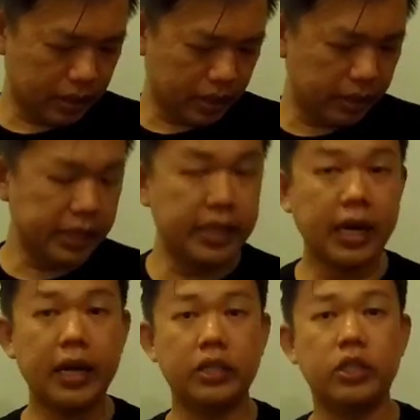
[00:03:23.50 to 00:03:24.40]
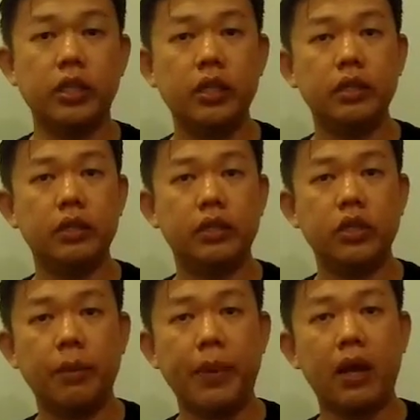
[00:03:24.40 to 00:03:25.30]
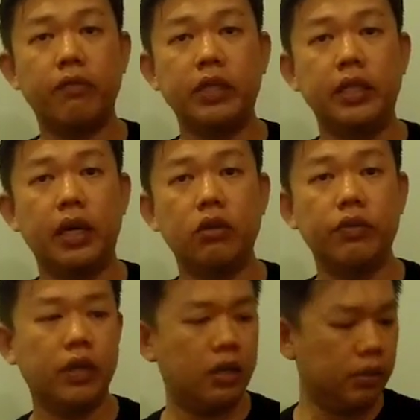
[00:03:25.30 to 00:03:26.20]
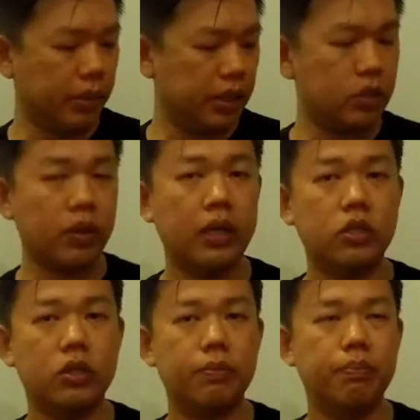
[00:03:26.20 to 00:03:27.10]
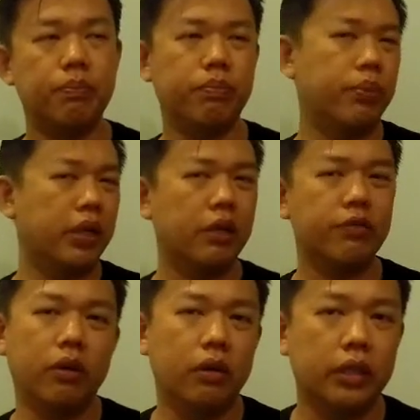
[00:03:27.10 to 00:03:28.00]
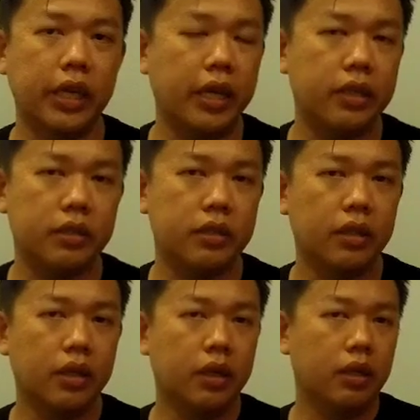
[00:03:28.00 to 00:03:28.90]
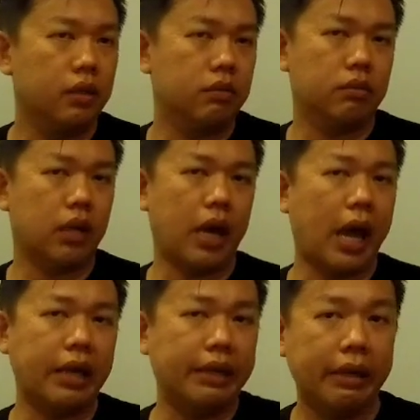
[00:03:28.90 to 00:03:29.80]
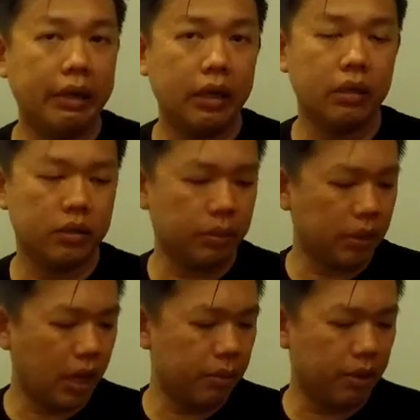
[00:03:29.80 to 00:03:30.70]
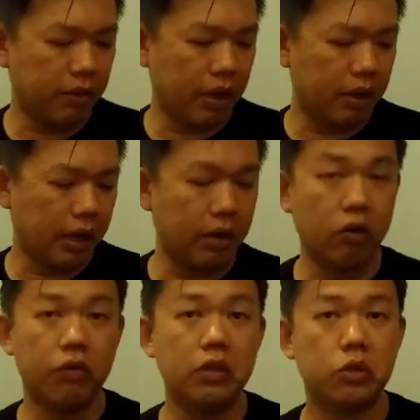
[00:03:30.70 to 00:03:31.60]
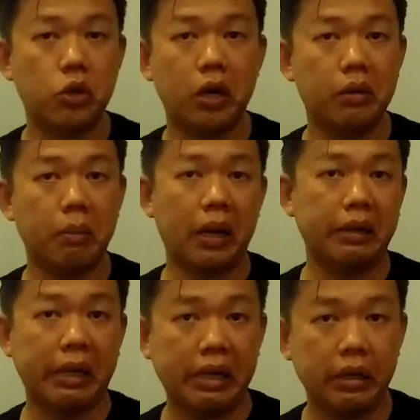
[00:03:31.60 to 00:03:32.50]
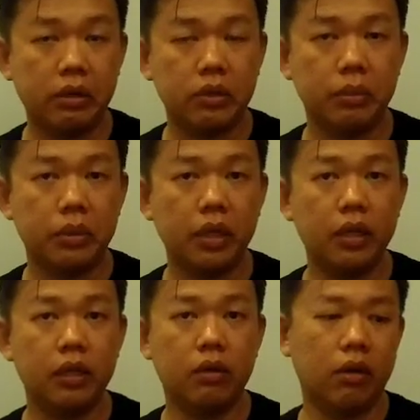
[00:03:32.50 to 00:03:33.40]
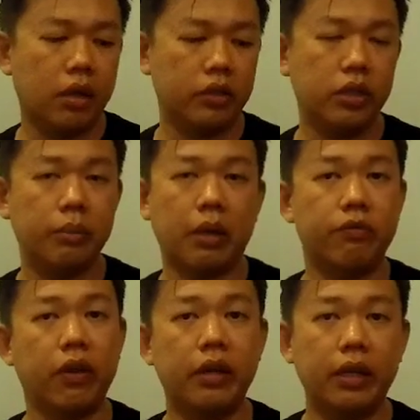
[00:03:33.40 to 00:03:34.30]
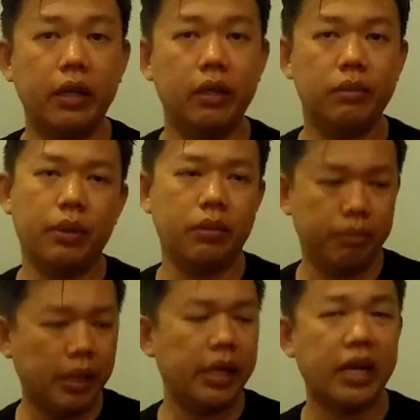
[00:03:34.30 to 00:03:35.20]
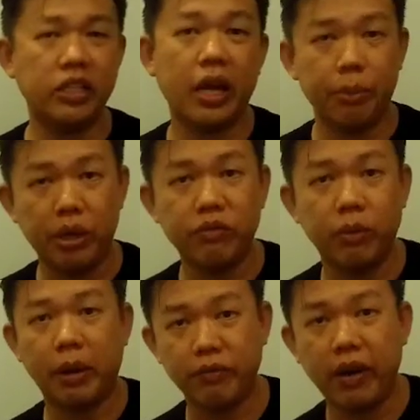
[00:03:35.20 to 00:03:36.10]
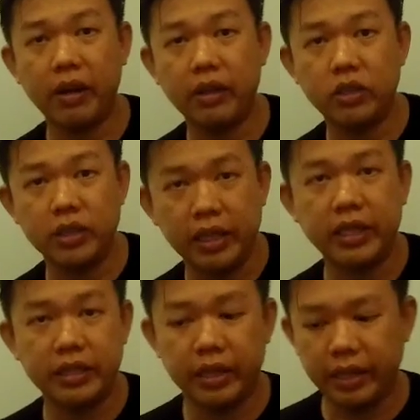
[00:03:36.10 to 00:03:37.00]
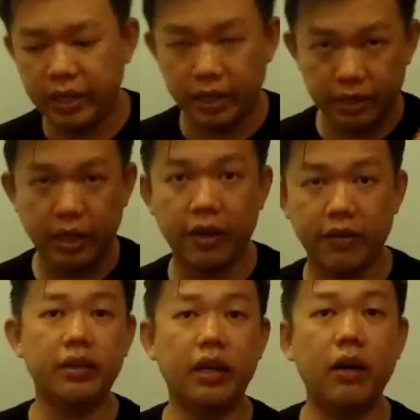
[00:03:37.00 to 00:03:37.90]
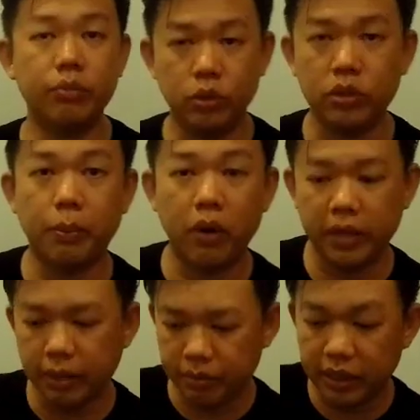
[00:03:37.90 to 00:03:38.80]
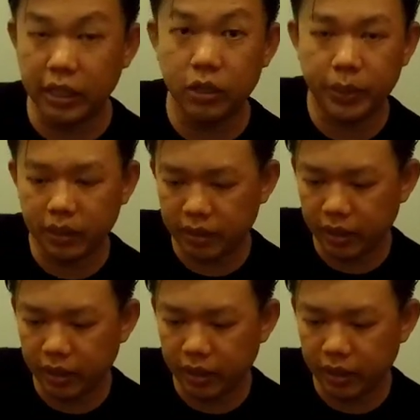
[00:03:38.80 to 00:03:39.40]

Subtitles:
the knee guard actually a bag of knee guard over here, but this one I just bring it for in case I need it, or sometimes if I like overstrength my knee or something, or actually my friend need it. But mainly actually I bring it for my friend just in case they need it, help to support them a little bit.